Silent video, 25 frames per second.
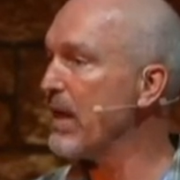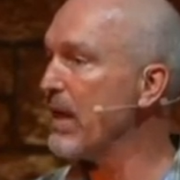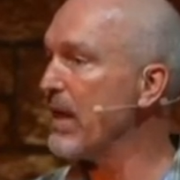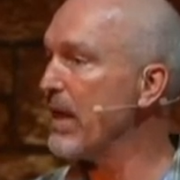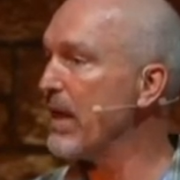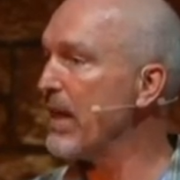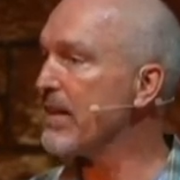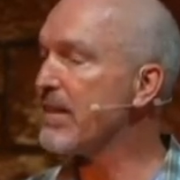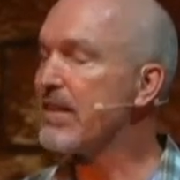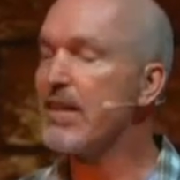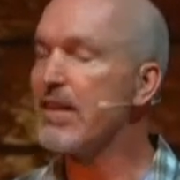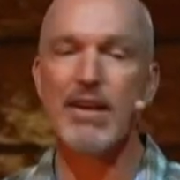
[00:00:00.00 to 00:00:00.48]

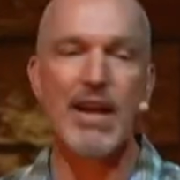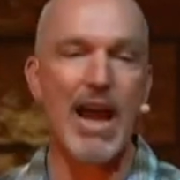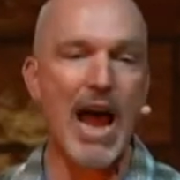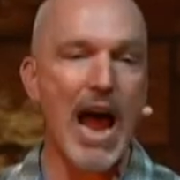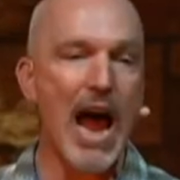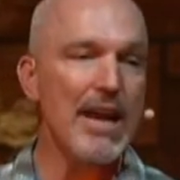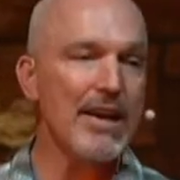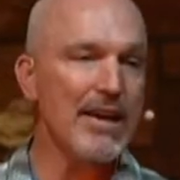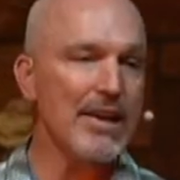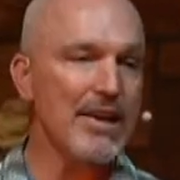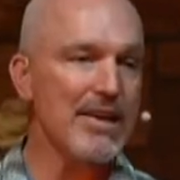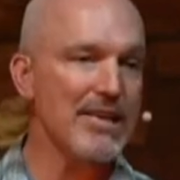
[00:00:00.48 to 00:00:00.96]
It's
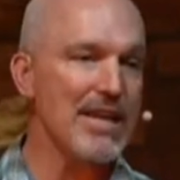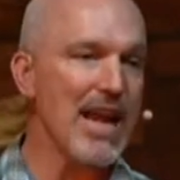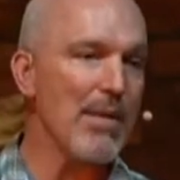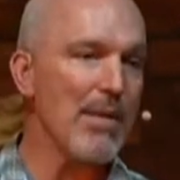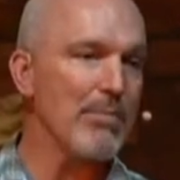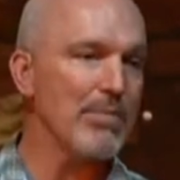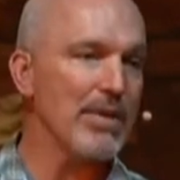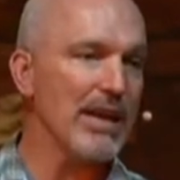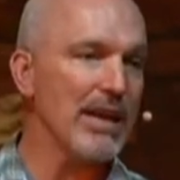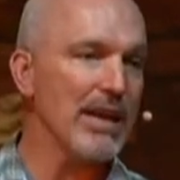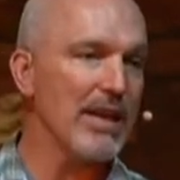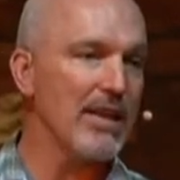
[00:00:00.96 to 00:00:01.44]
not
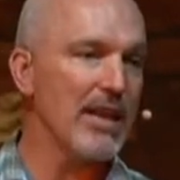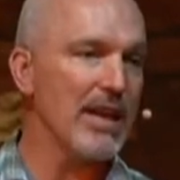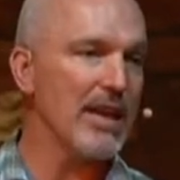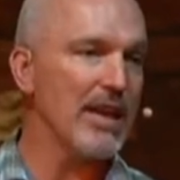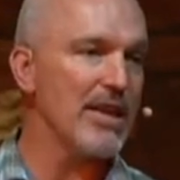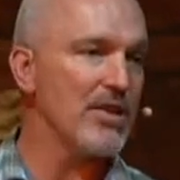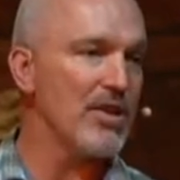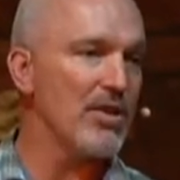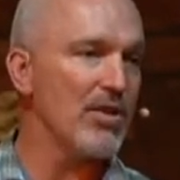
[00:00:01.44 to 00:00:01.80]
accepting things you